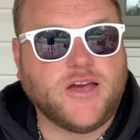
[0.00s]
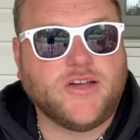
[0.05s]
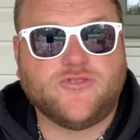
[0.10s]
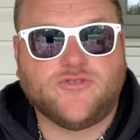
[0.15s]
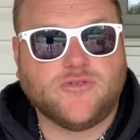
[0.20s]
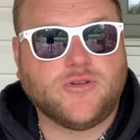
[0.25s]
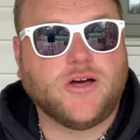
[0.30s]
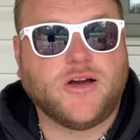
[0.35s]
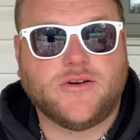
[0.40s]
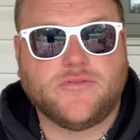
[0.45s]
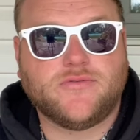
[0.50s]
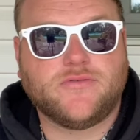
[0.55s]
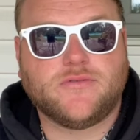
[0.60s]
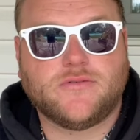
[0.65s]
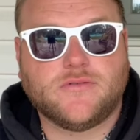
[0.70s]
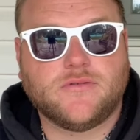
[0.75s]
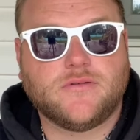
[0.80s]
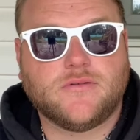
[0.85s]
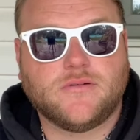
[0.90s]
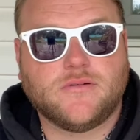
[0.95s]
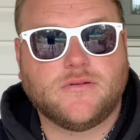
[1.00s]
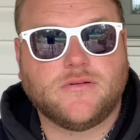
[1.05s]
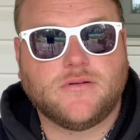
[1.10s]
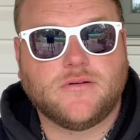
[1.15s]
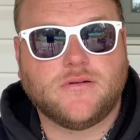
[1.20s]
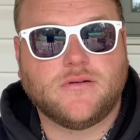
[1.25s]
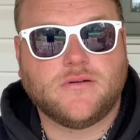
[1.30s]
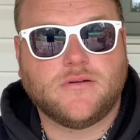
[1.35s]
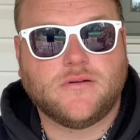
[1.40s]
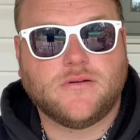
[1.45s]
end your life.
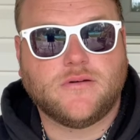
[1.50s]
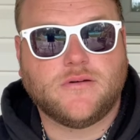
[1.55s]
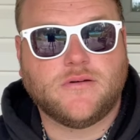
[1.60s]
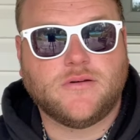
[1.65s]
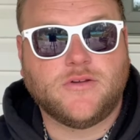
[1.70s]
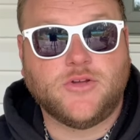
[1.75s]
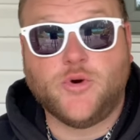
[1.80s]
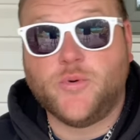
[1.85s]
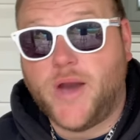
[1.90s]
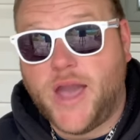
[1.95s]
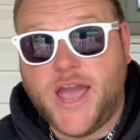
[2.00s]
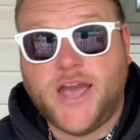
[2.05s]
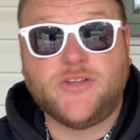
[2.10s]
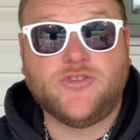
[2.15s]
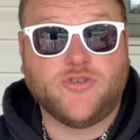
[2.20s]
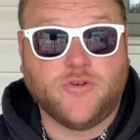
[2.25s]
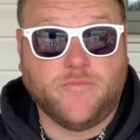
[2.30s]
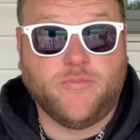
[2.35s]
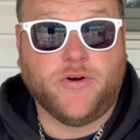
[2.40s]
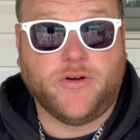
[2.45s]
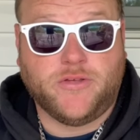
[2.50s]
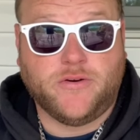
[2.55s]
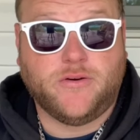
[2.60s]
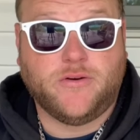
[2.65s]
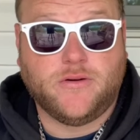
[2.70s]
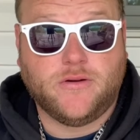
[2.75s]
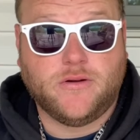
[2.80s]
You and your brother.